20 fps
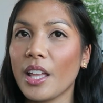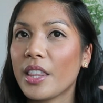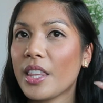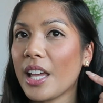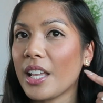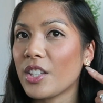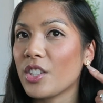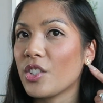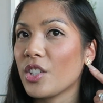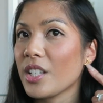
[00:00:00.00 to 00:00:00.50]

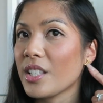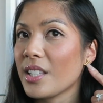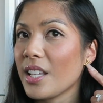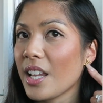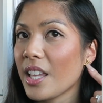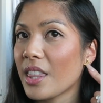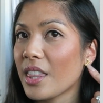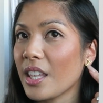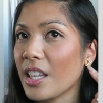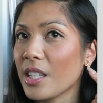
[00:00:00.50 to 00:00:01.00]
that's just
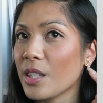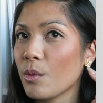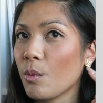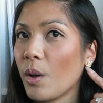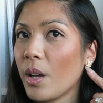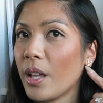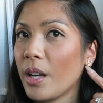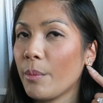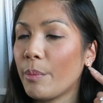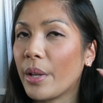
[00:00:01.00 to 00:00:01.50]
like this
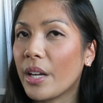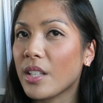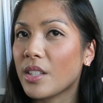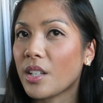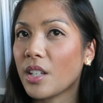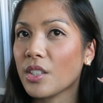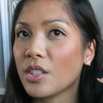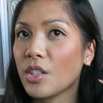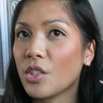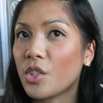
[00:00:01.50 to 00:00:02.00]
one, but it's
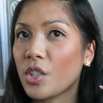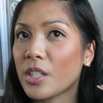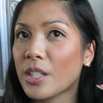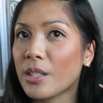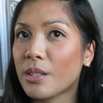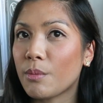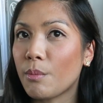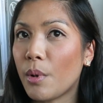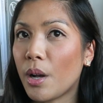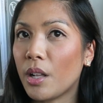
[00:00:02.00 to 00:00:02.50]
also just
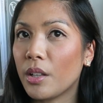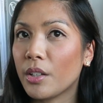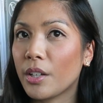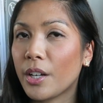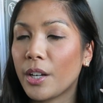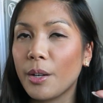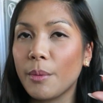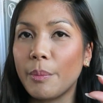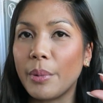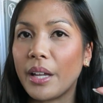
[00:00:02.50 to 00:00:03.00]

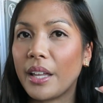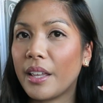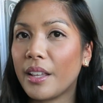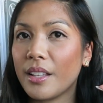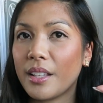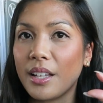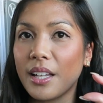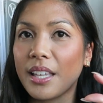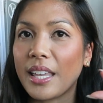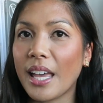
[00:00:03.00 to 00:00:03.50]
smaller,
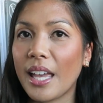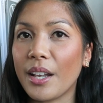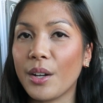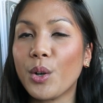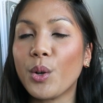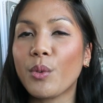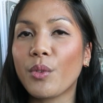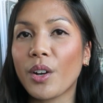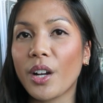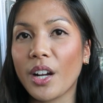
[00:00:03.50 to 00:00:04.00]
but again,
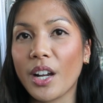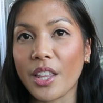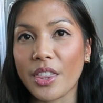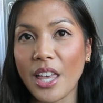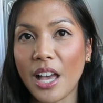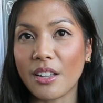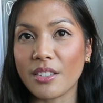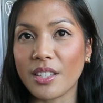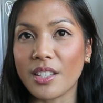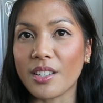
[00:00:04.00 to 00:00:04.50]
over
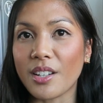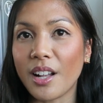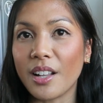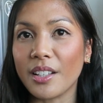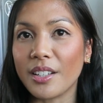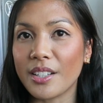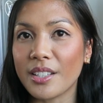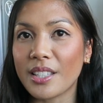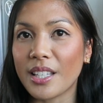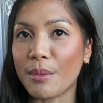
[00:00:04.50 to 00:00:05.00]

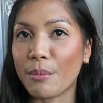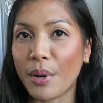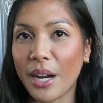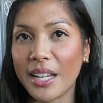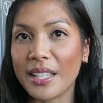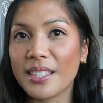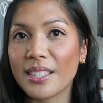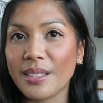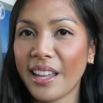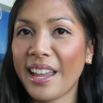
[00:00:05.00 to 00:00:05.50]
$1,000 in
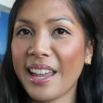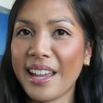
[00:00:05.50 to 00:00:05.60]
price.